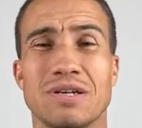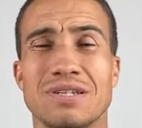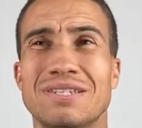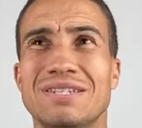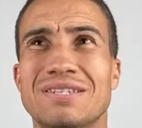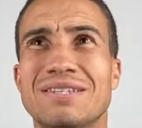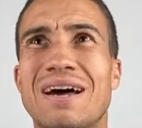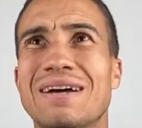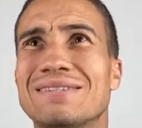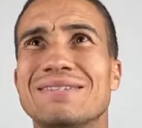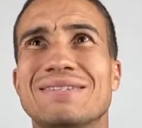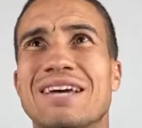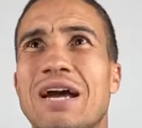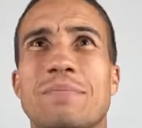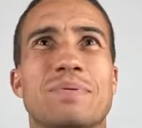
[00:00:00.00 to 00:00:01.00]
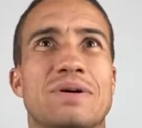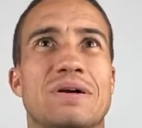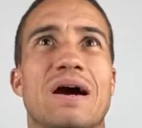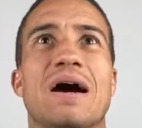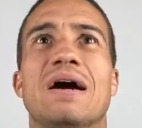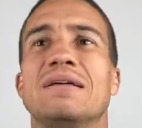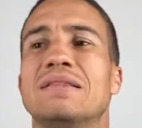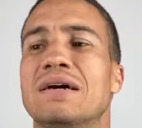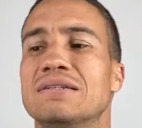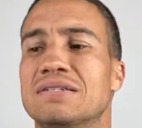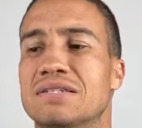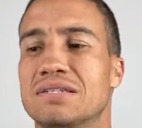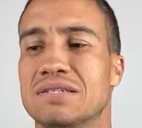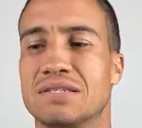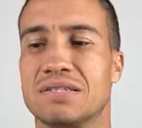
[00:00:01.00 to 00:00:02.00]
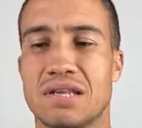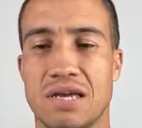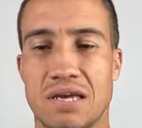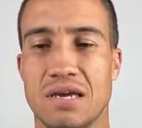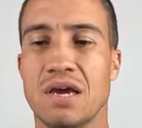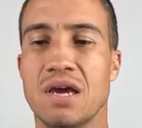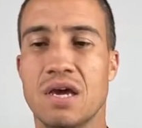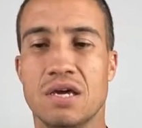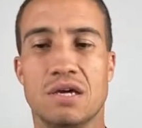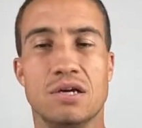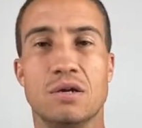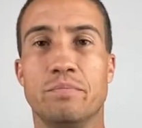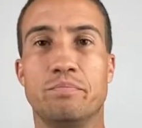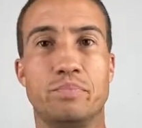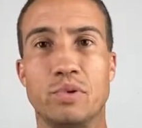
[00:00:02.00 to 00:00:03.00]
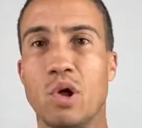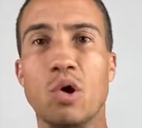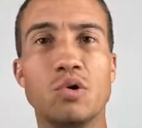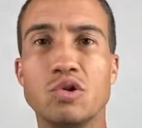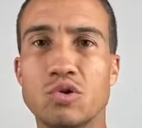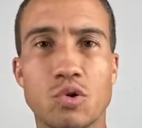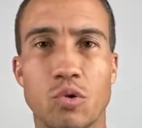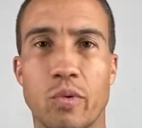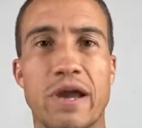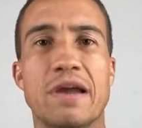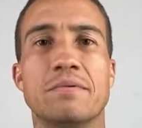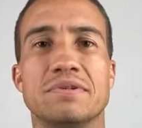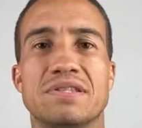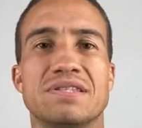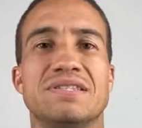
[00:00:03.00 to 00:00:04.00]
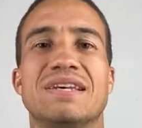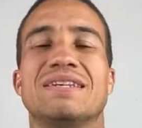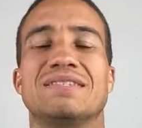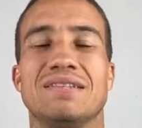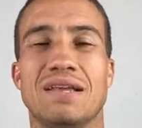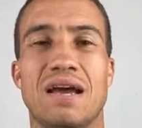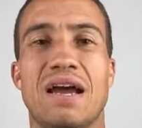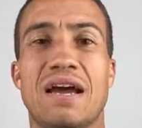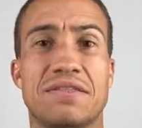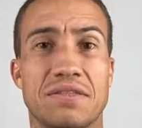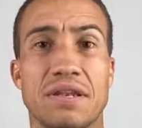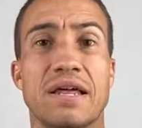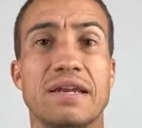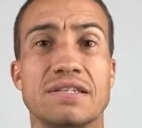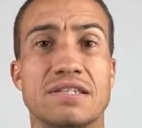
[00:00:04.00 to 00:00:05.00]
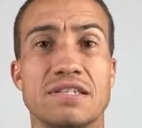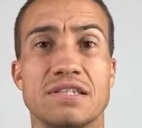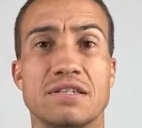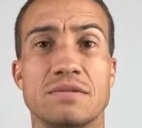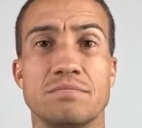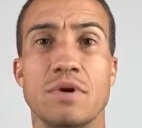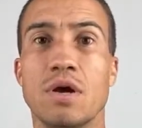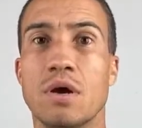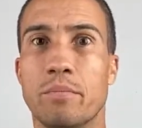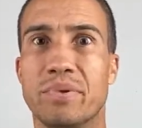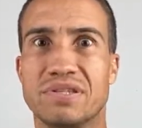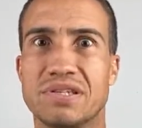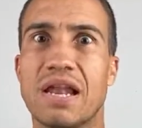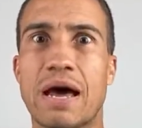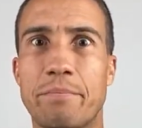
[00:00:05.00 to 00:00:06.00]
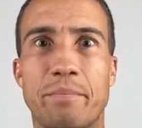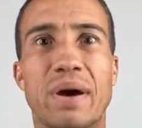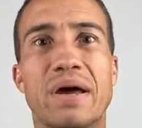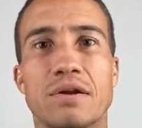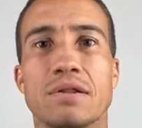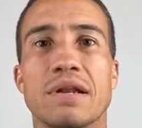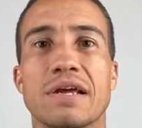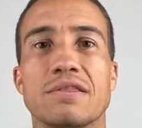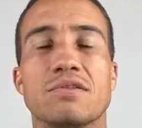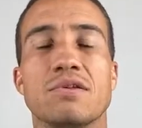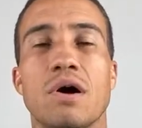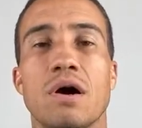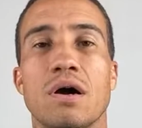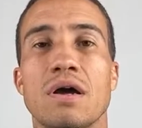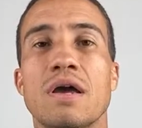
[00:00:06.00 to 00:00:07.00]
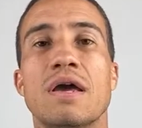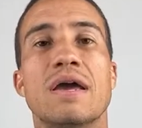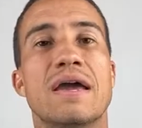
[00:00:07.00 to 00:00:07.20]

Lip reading: Because he's not the type of guy that's just like going to blow you away with his athleticism, but it's a lot better than I thought.